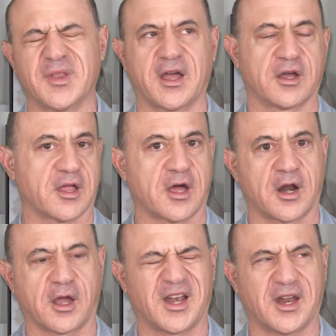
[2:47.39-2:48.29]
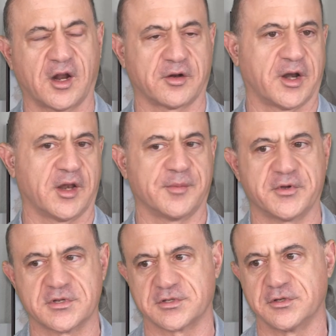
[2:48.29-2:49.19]
like a cloud architect or an A
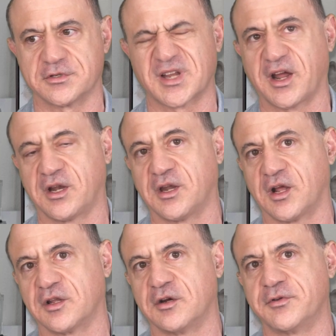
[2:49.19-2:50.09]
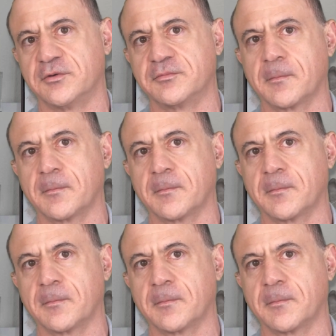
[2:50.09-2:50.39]
W S solutions architect interview,